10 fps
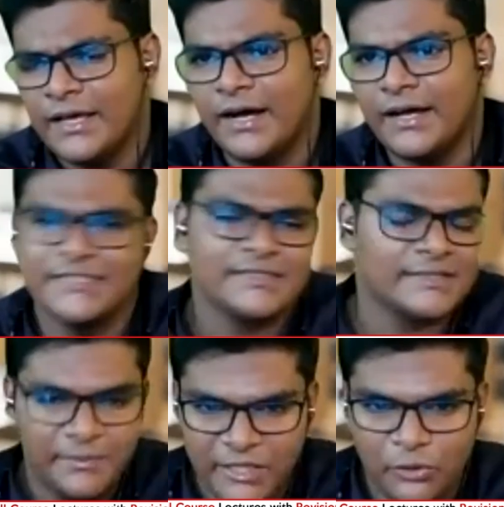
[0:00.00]
Uh, just
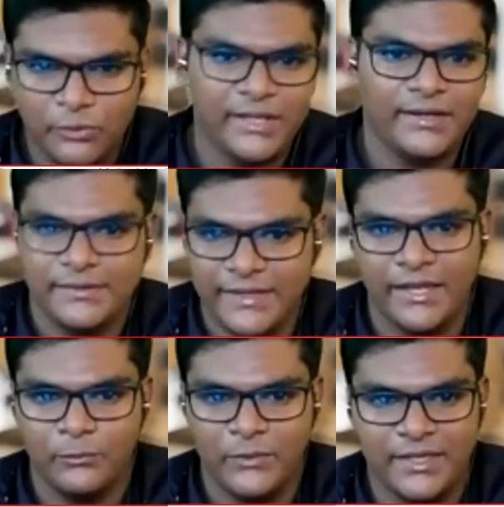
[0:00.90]
let me know, and
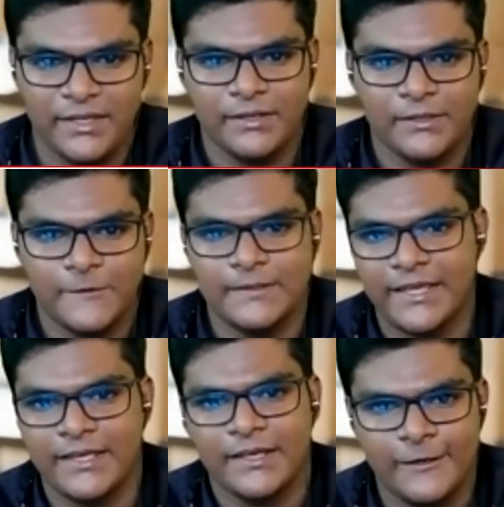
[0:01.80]
then we can
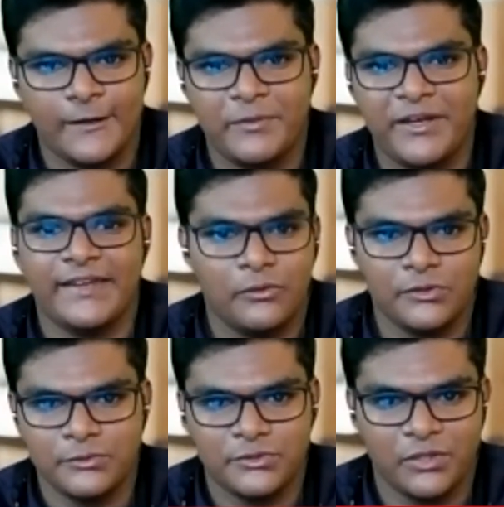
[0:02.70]
like uh, break down
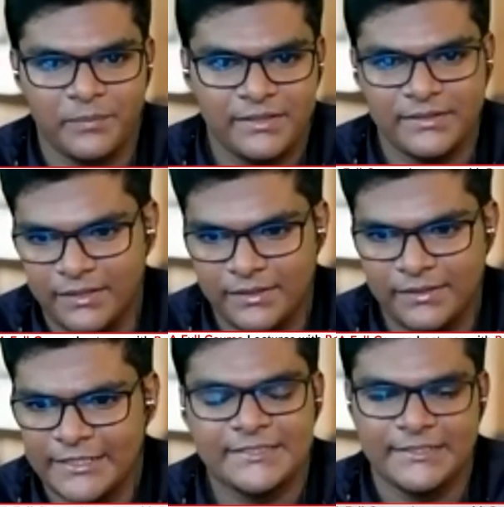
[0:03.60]
those topics and
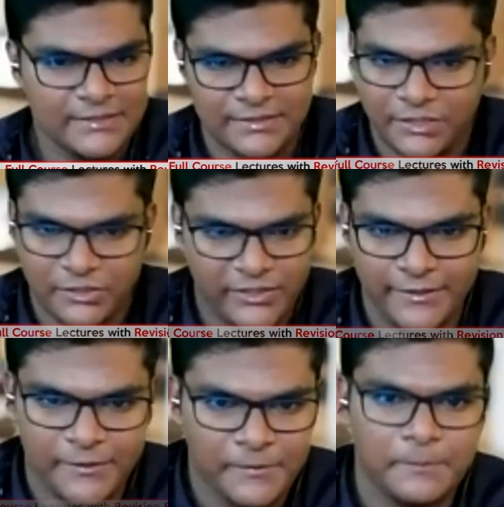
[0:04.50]
let's discuss it together,